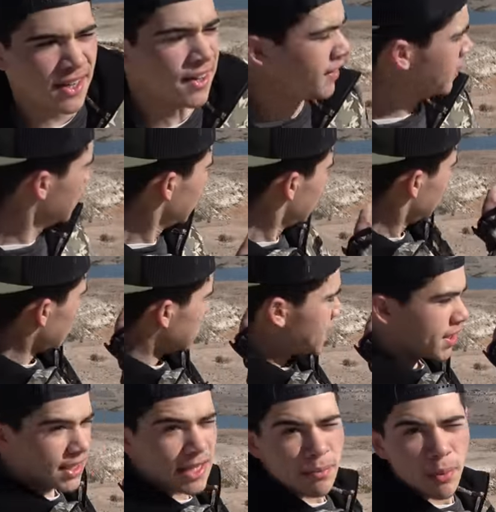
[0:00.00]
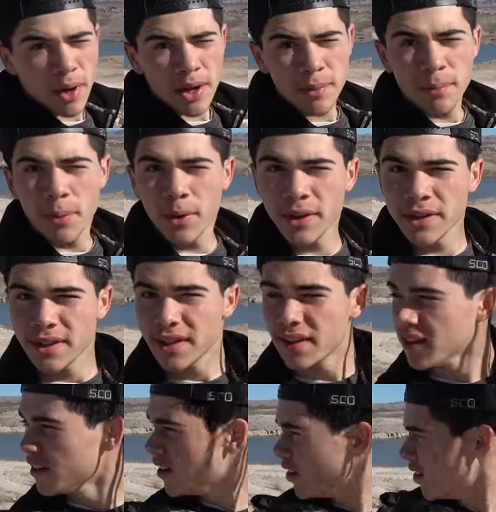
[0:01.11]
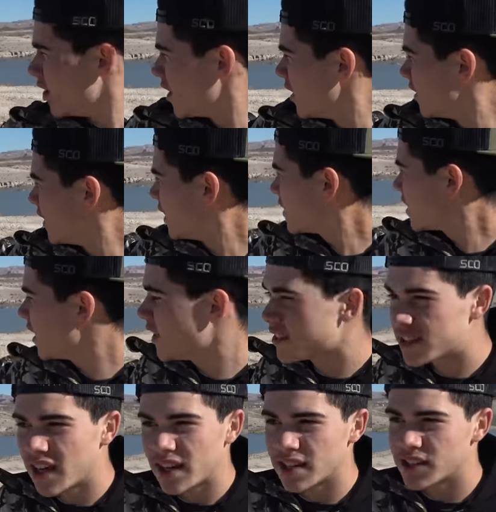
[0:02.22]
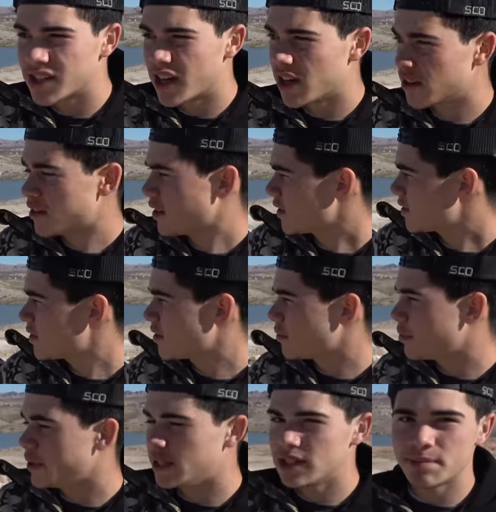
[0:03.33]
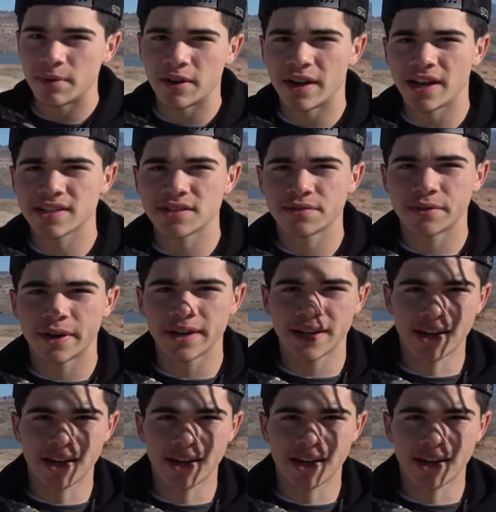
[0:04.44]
here. There's a deep water point there. On this side, it's kind of shallow next to the weeds, but as of right